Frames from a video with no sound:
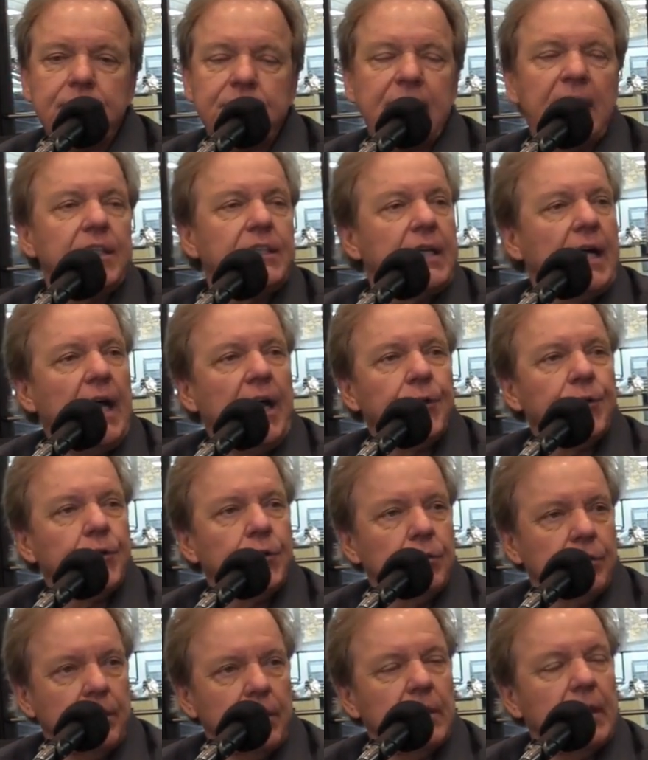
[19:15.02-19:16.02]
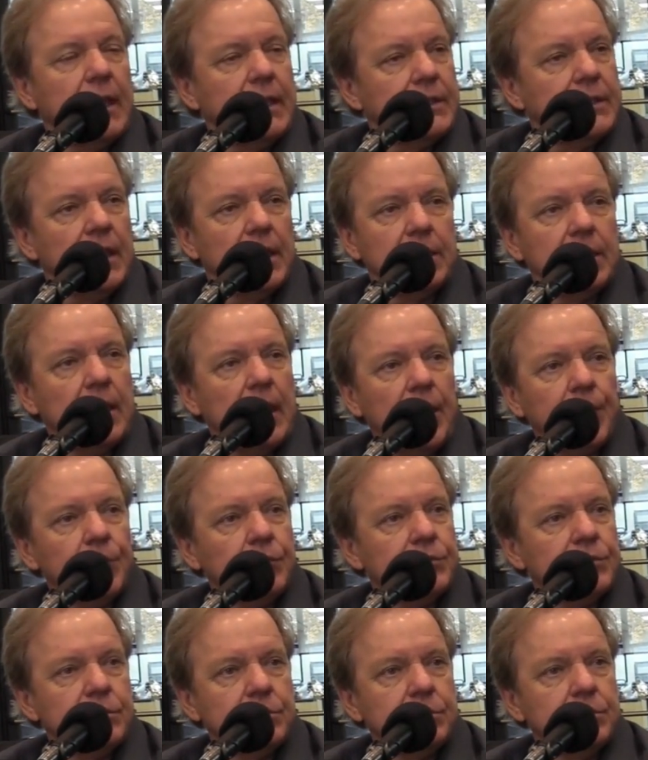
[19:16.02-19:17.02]
Ted Condor, the late Ted
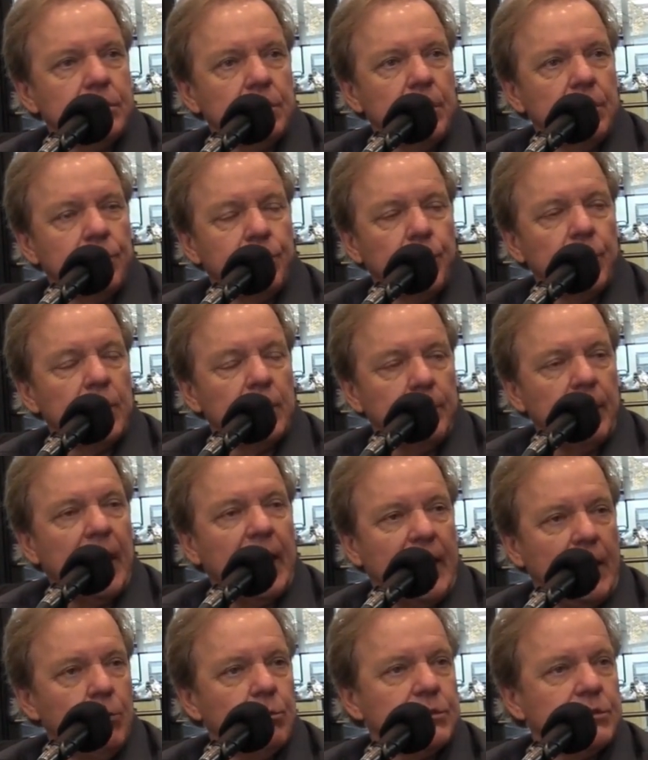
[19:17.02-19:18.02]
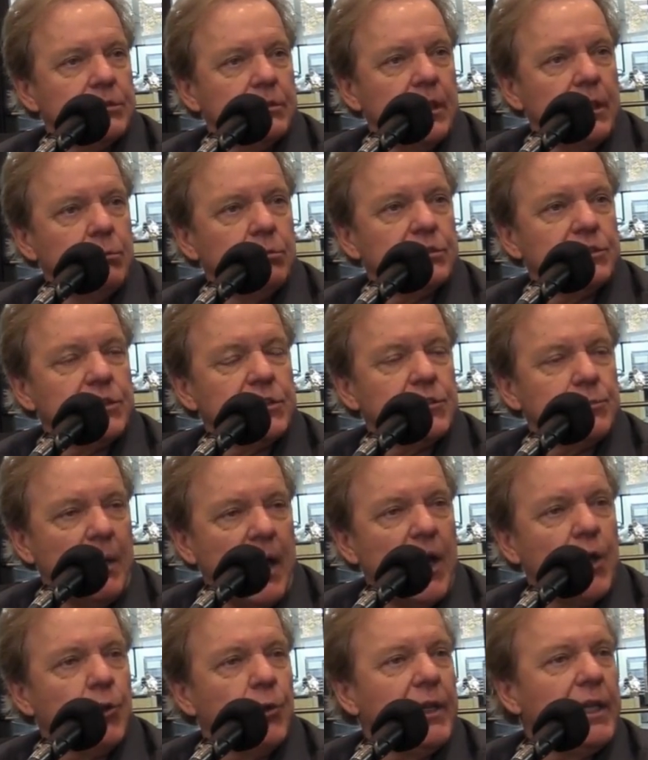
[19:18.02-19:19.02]
Condor's good friend of mine, he was a
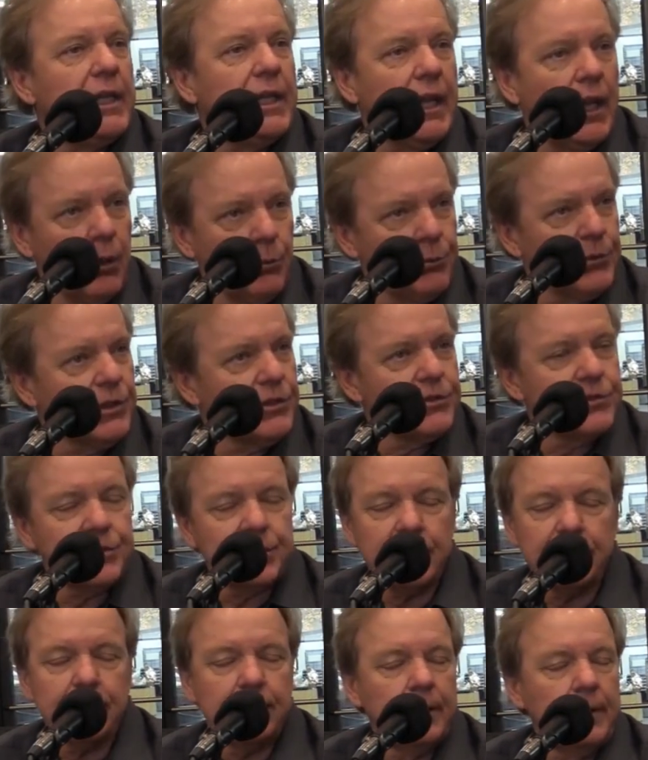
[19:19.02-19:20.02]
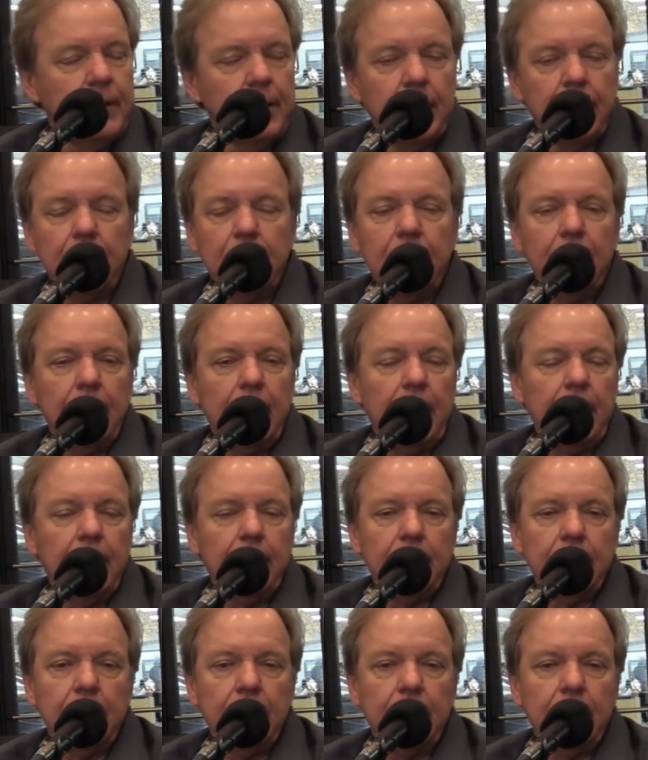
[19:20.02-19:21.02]
spotter, and he helped us. And
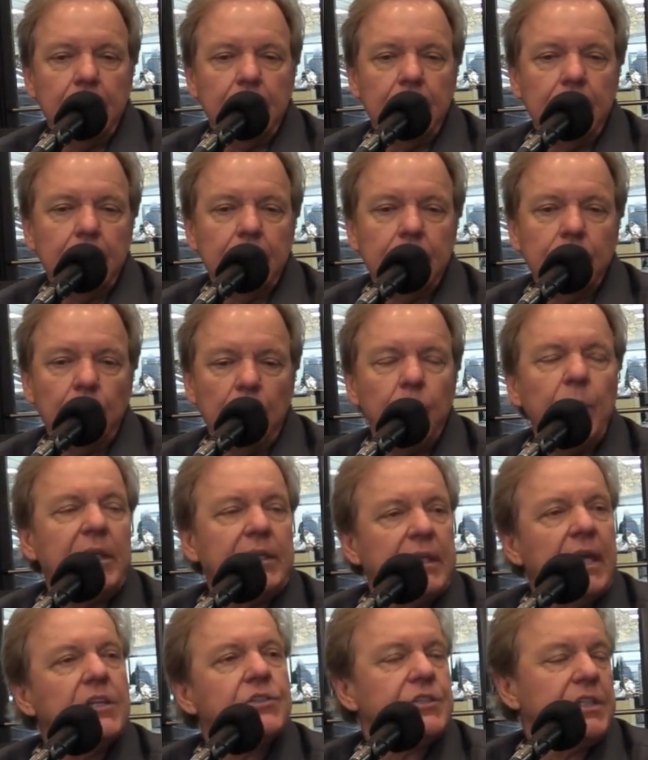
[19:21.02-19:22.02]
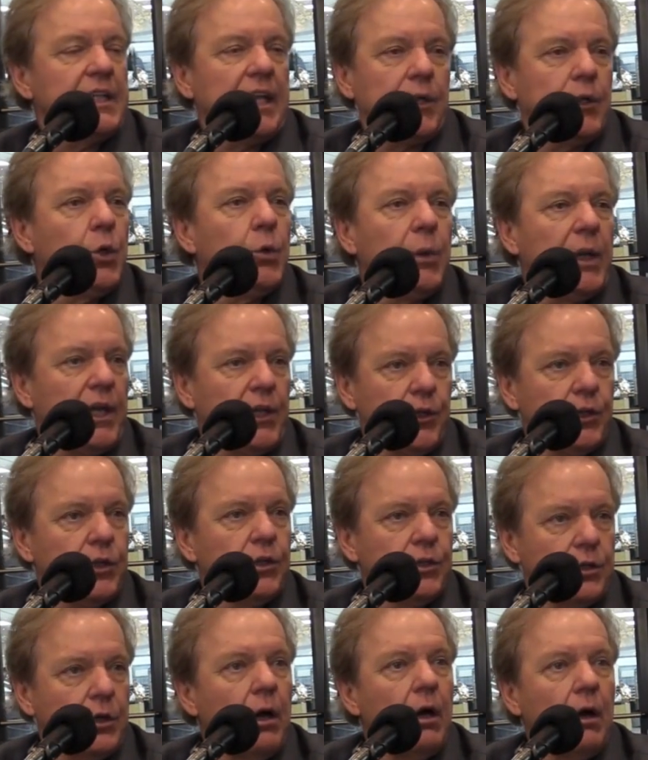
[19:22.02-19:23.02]
when we tested, I knew we had a
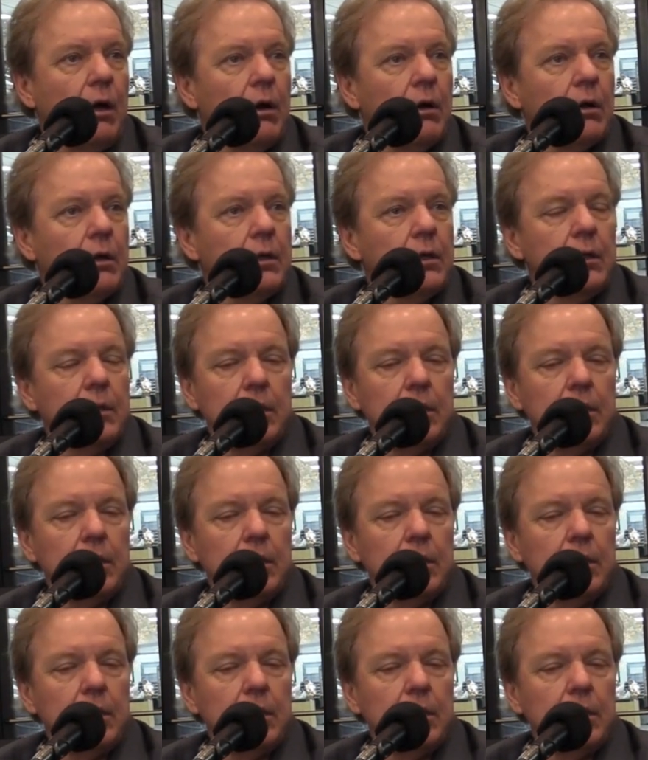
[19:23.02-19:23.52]
good car.